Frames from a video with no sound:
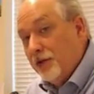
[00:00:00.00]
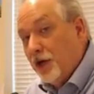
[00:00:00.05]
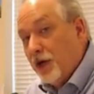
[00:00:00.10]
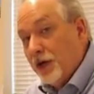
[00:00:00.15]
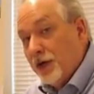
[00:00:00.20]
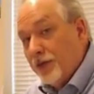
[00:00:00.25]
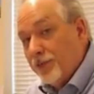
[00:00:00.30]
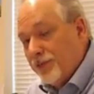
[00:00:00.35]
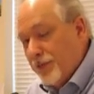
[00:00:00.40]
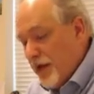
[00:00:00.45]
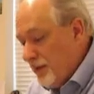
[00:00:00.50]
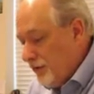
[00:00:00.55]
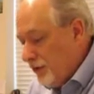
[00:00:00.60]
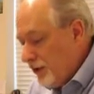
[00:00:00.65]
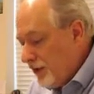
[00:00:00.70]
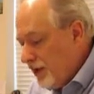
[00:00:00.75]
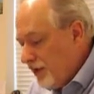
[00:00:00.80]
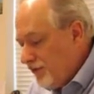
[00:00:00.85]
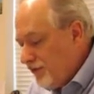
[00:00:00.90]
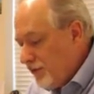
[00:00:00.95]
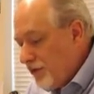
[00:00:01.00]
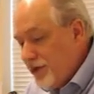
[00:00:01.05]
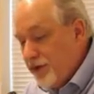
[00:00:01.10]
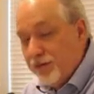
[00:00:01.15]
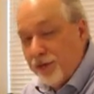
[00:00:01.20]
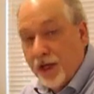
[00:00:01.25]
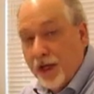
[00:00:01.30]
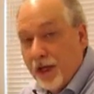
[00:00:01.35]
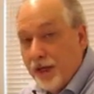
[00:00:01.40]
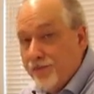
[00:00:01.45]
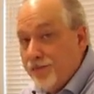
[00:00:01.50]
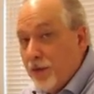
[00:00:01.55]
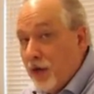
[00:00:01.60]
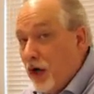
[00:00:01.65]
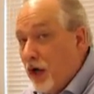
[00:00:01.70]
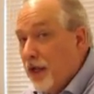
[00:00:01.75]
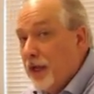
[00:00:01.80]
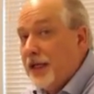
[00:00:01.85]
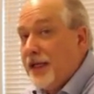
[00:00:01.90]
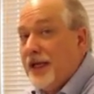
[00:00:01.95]
look, I'm looking for a 3.
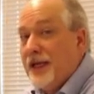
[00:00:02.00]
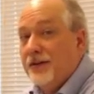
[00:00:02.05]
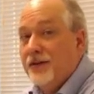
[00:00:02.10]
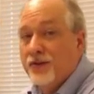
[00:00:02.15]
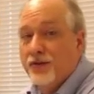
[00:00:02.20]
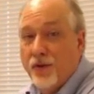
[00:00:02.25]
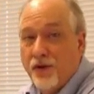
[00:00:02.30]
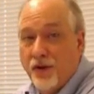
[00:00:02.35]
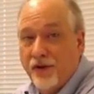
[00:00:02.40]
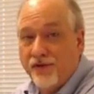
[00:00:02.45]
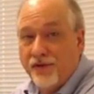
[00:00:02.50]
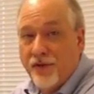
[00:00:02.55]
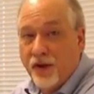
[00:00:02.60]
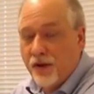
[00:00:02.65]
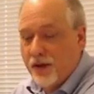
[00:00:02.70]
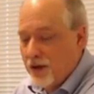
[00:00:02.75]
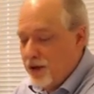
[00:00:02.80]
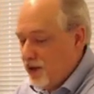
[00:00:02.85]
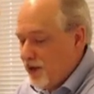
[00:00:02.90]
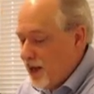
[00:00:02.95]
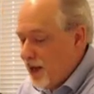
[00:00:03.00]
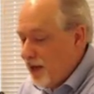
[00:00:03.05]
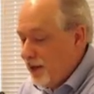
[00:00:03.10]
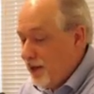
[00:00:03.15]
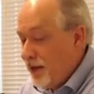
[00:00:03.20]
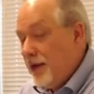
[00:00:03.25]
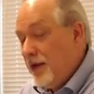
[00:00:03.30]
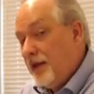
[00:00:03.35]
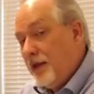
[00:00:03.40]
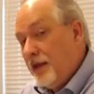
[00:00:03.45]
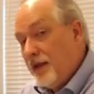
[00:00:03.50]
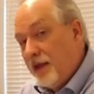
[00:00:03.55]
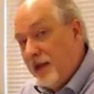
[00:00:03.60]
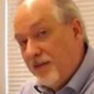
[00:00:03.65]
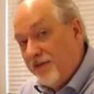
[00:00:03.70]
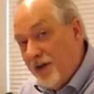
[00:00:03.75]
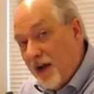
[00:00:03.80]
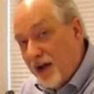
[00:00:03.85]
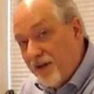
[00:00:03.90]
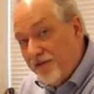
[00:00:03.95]
All I care is whether I found it or not.
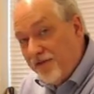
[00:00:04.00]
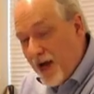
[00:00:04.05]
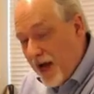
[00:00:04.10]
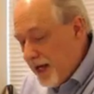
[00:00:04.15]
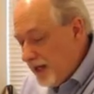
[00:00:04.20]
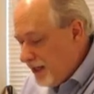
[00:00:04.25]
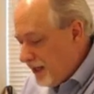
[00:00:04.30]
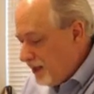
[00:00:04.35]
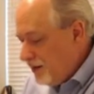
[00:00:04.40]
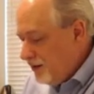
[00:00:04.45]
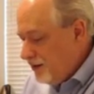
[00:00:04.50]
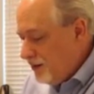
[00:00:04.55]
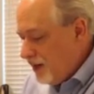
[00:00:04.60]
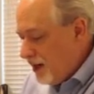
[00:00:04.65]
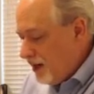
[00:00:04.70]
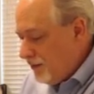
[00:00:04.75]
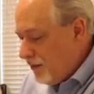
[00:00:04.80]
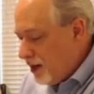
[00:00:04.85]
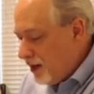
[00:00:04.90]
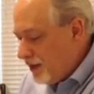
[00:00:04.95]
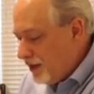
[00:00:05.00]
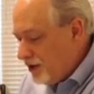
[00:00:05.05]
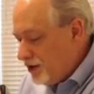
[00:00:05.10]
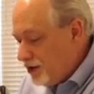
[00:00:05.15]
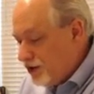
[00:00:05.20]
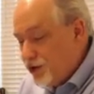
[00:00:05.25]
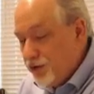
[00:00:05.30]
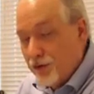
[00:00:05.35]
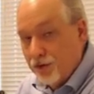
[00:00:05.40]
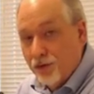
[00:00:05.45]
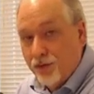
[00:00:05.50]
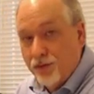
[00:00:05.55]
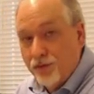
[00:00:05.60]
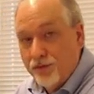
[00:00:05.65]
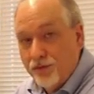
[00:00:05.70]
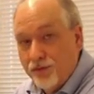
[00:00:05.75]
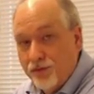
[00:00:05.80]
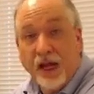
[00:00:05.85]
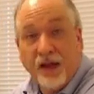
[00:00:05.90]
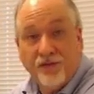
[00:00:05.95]
If I find it, I mark it to true,
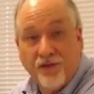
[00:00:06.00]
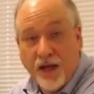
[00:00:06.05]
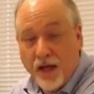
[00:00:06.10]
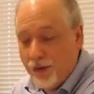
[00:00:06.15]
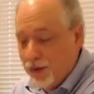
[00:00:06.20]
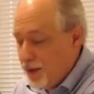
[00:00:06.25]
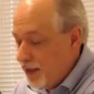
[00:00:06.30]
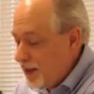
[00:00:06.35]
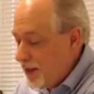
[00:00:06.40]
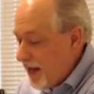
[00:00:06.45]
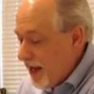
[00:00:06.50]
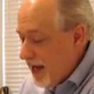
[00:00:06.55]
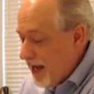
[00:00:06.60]
that I found it,